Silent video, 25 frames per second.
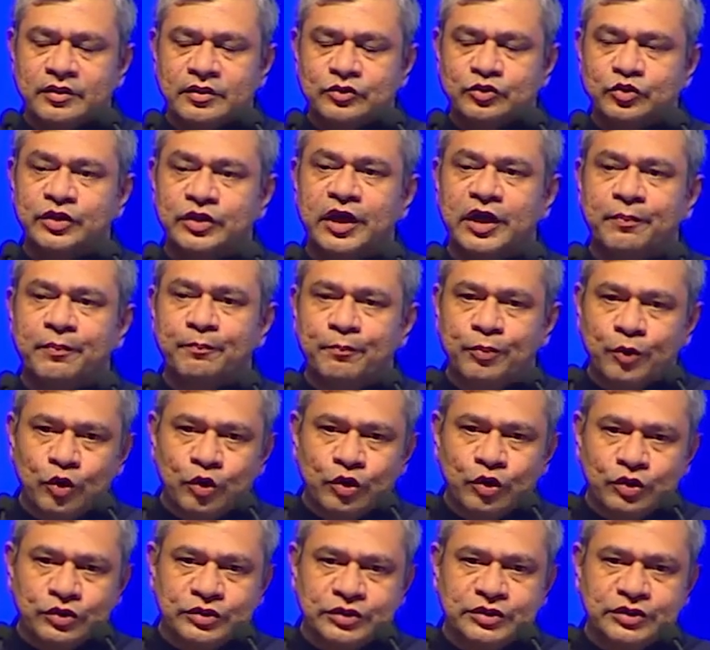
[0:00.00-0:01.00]
So the
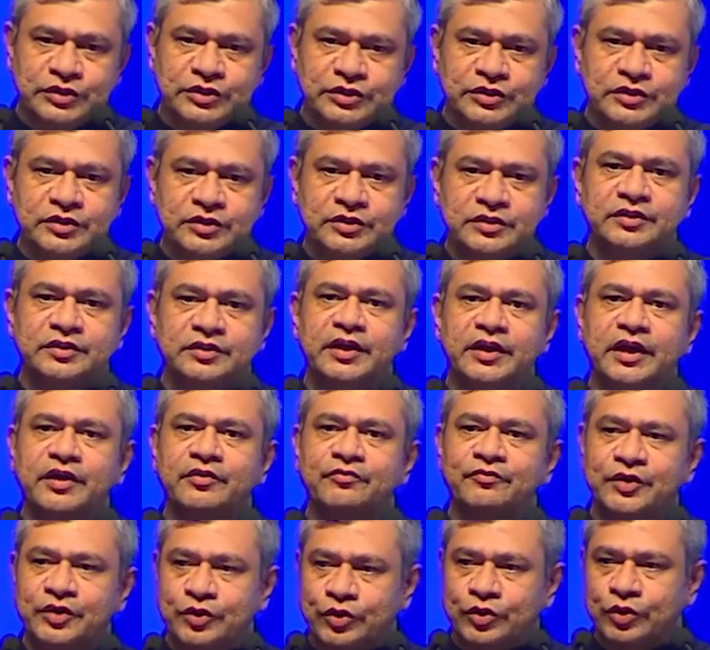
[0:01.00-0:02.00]
approach
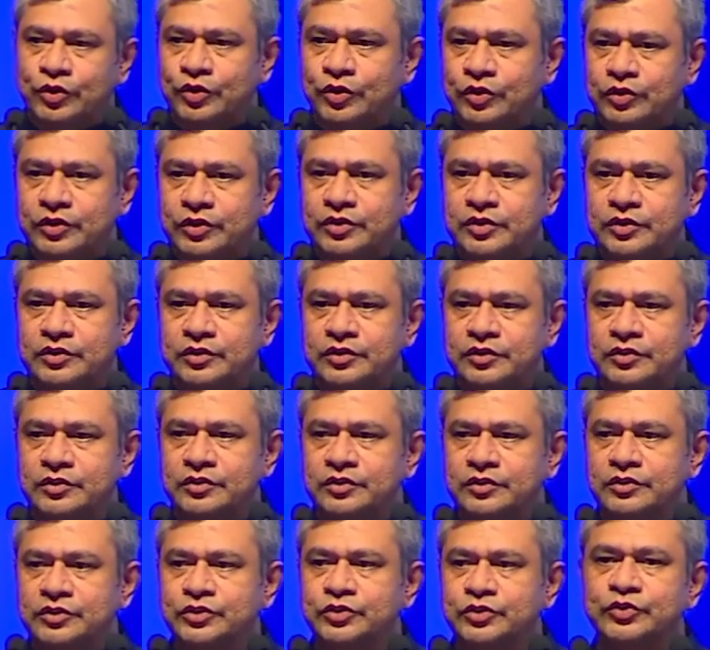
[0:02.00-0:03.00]
that we
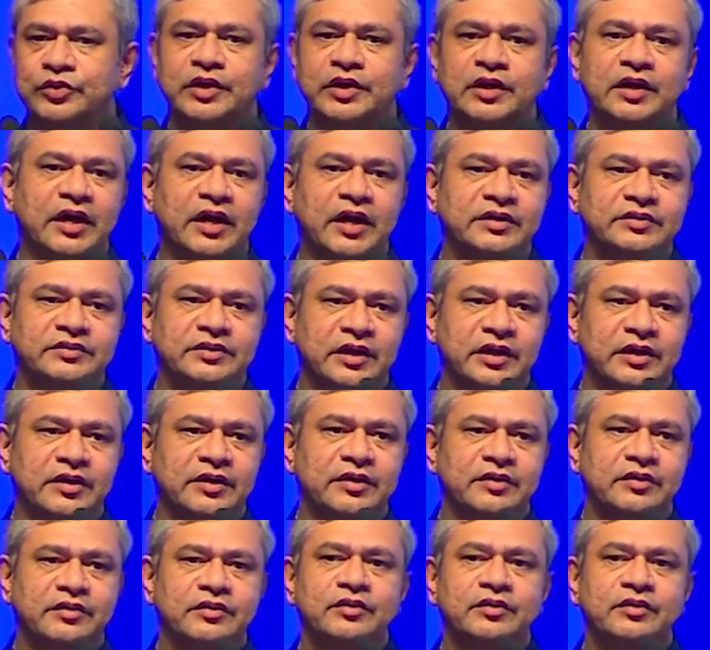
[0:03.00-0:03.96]
took to realize that